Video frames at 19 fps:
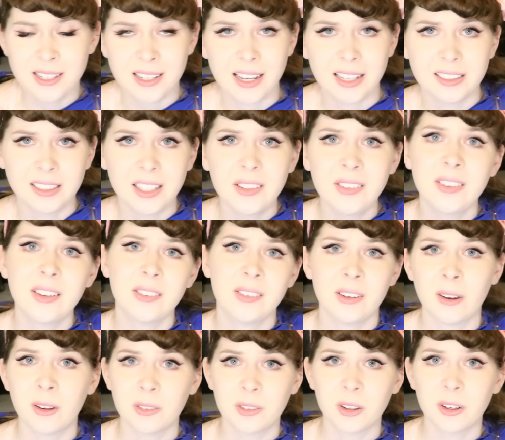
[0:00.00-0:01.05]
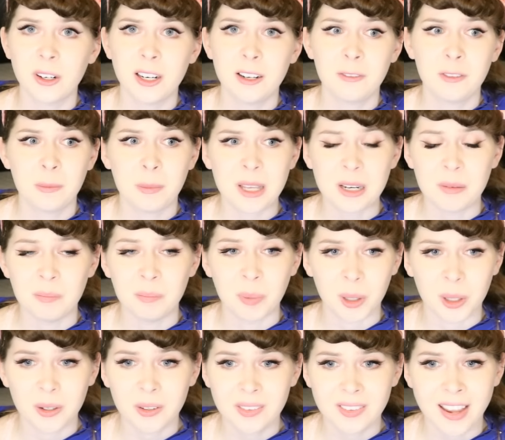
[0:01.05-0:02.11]
at least as an alternative to being
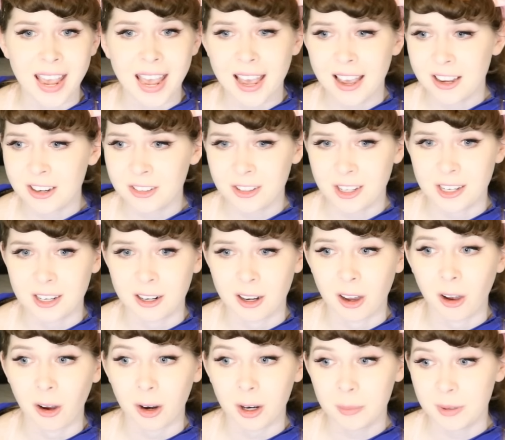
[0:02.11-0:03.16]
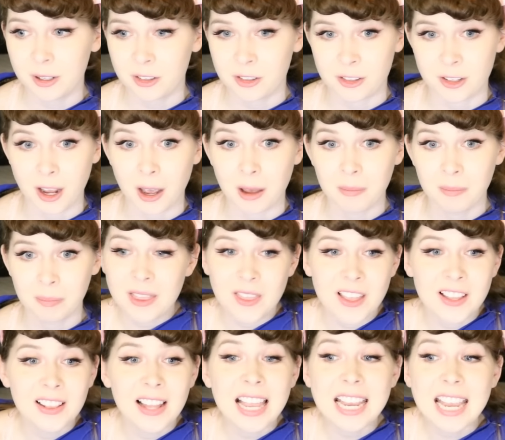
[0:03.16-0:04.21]
burned to ash in a garbage dump,
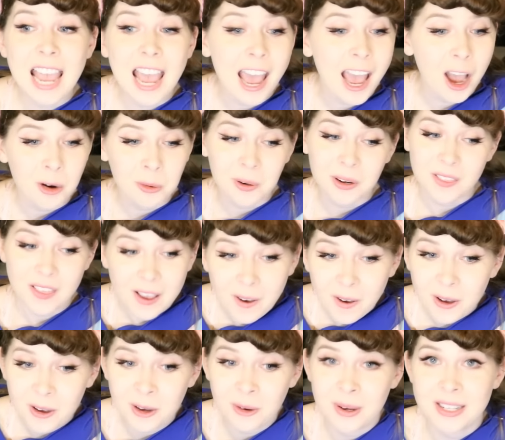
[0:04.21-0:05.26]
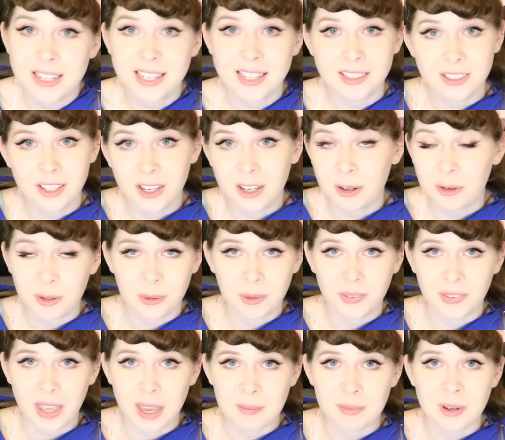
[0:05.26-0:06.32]
then like, how are they all going to continue to
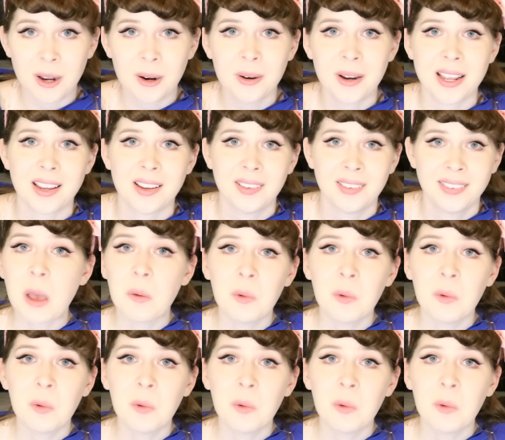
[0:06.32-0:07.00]
escape notice?